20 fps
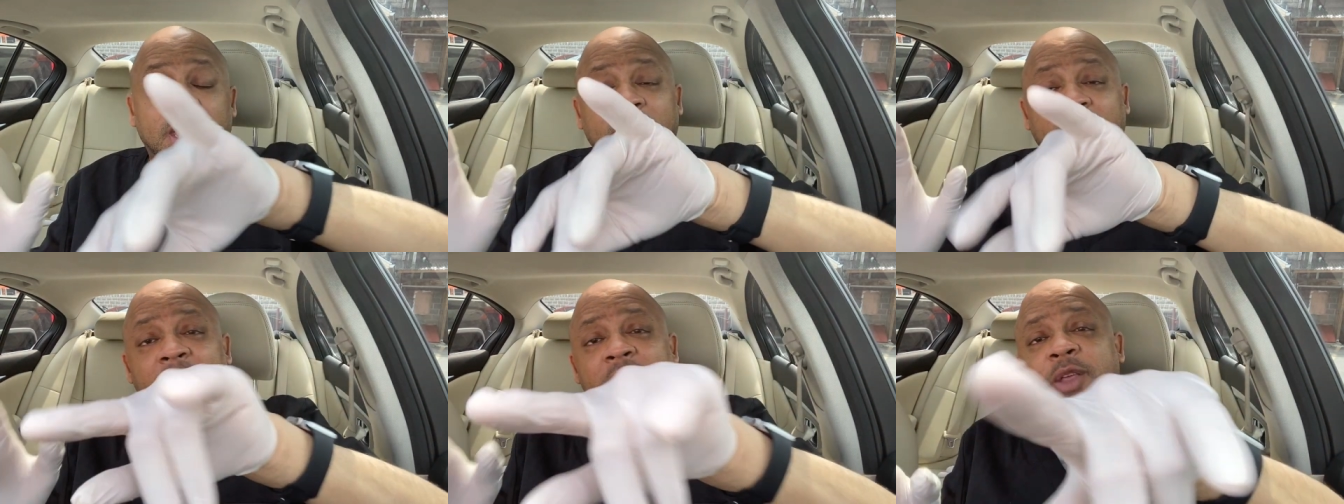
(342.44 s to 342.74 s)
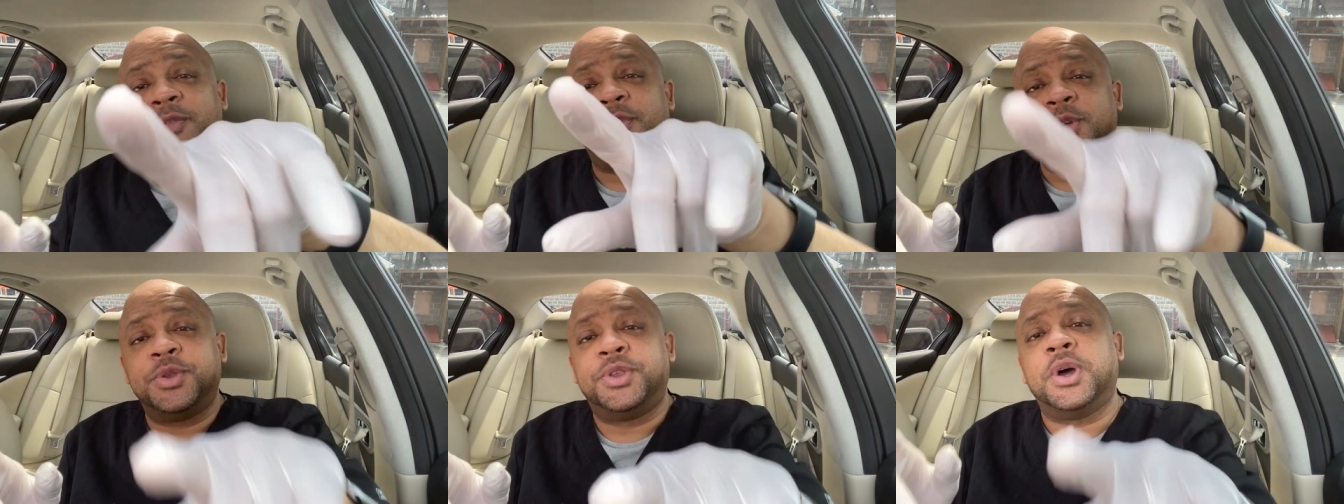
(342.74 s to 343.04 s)

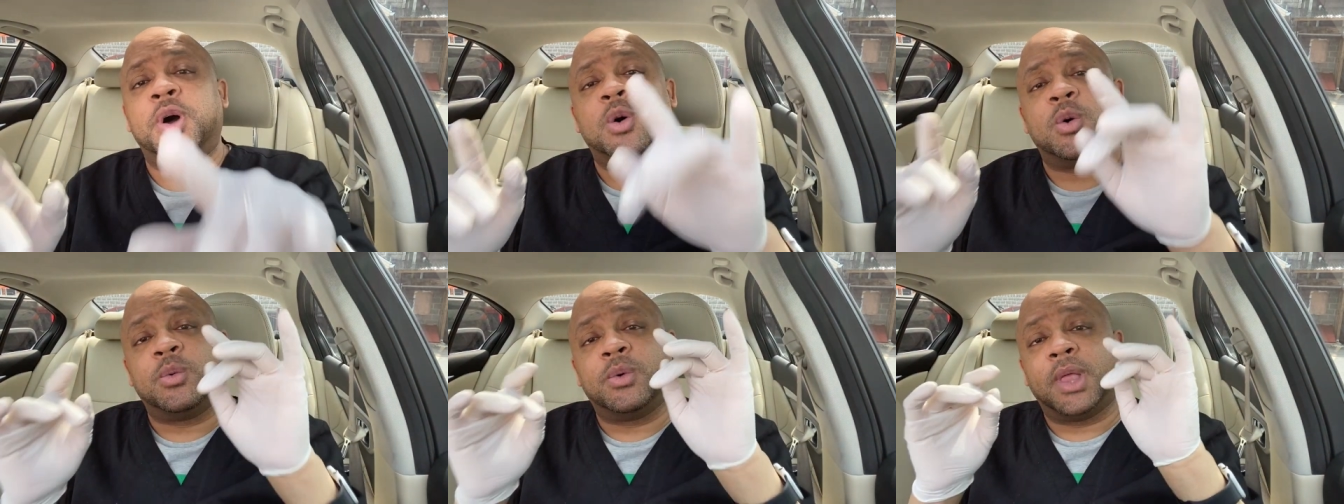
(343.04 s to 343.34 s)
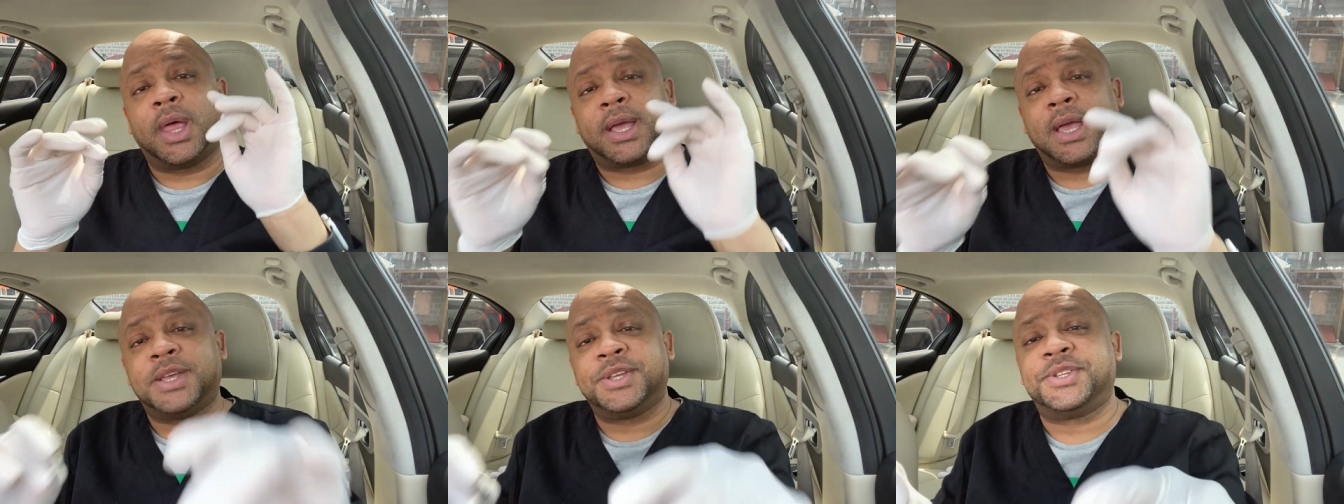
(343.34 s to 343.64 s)
And if you don't,
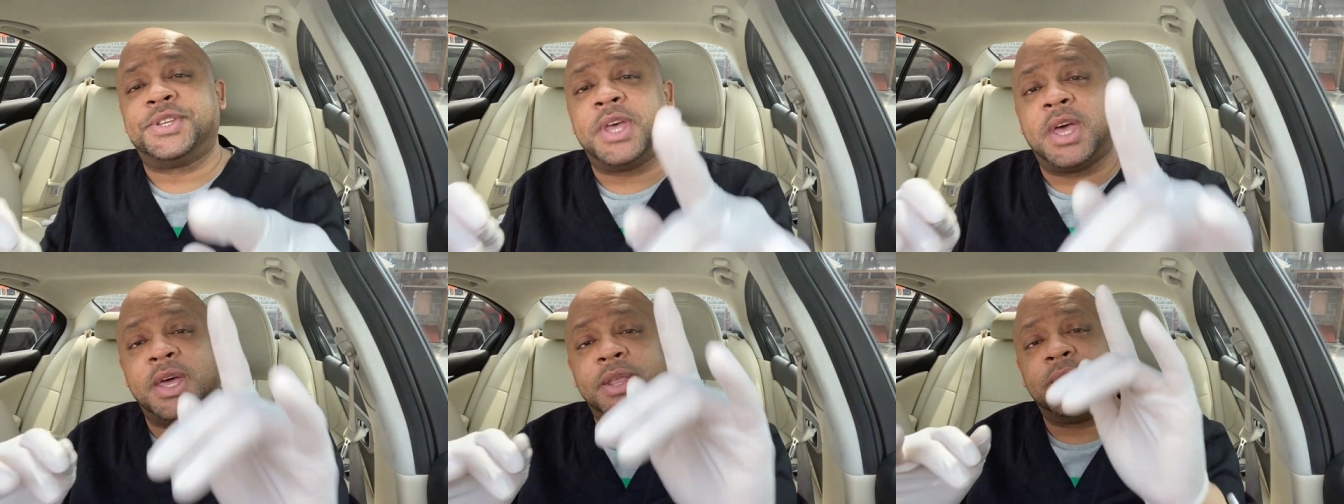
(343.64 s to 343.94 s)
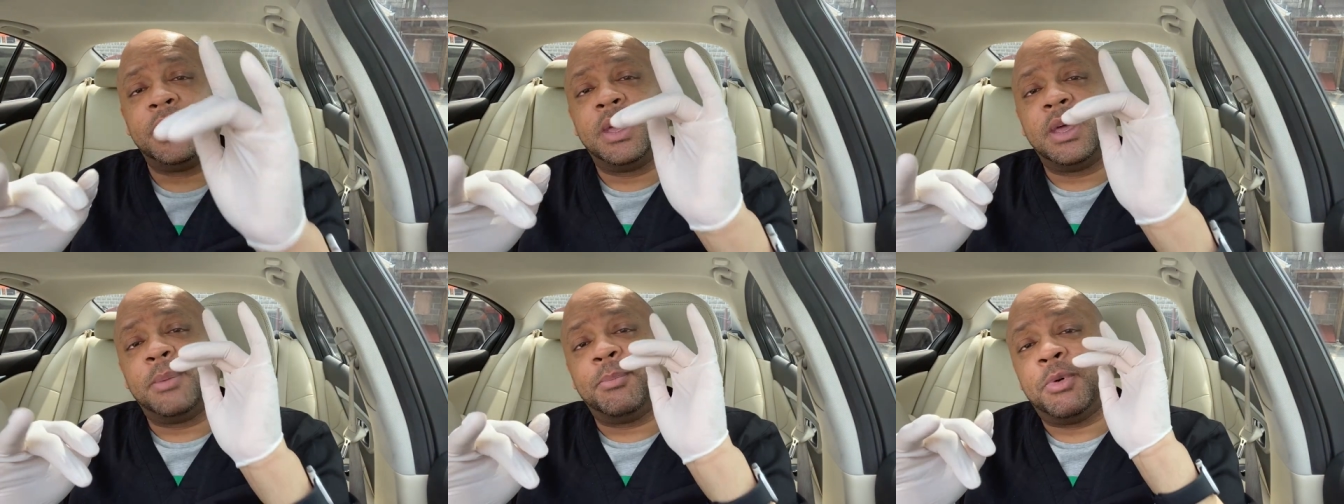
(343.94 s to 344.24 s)
like I
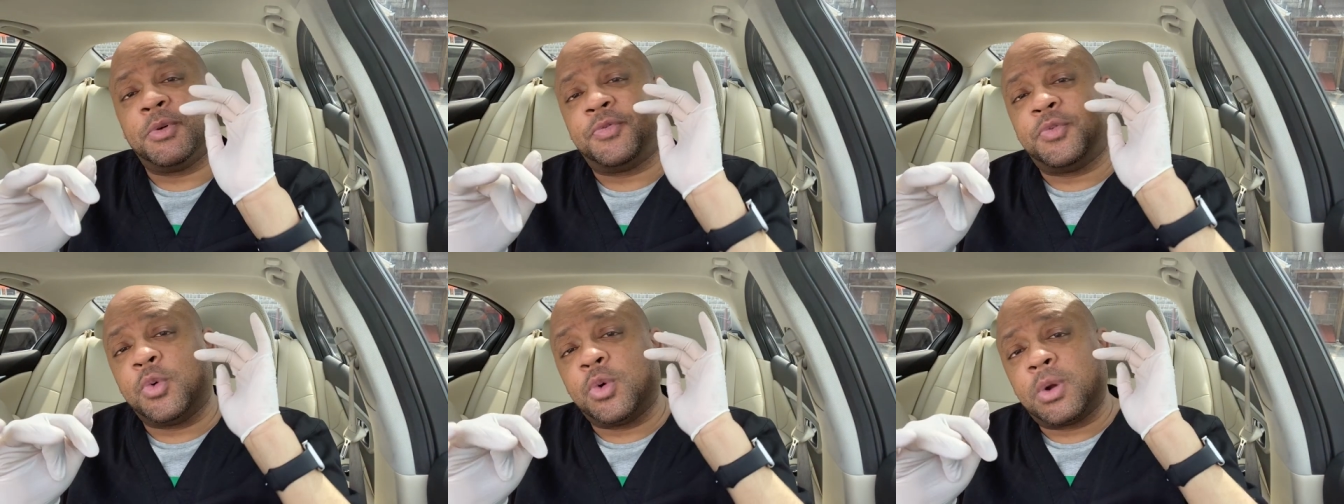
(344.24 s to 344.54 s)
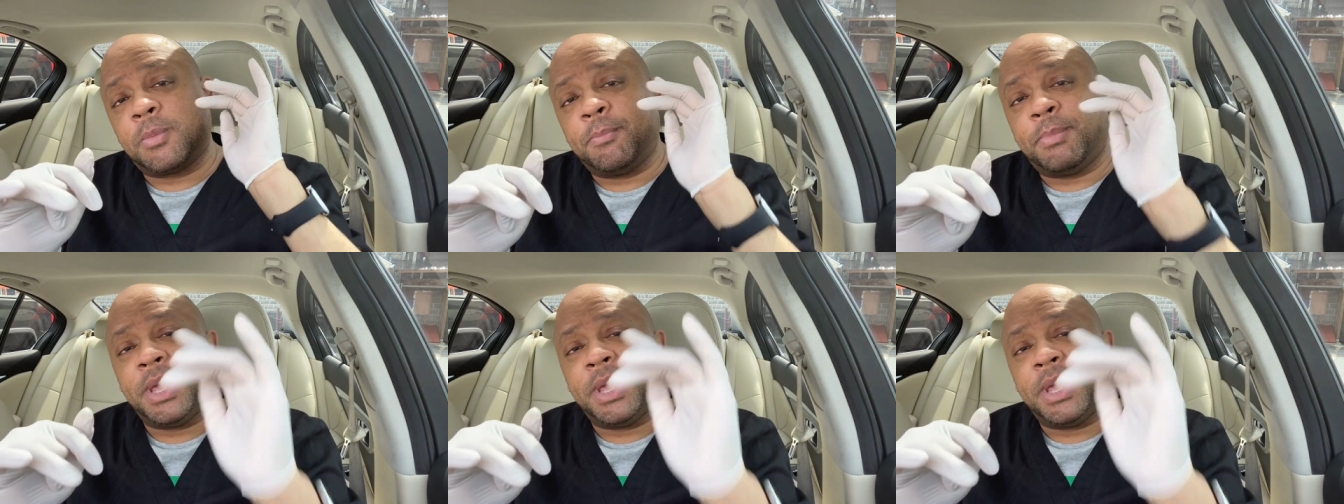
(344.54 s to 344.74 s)
said before,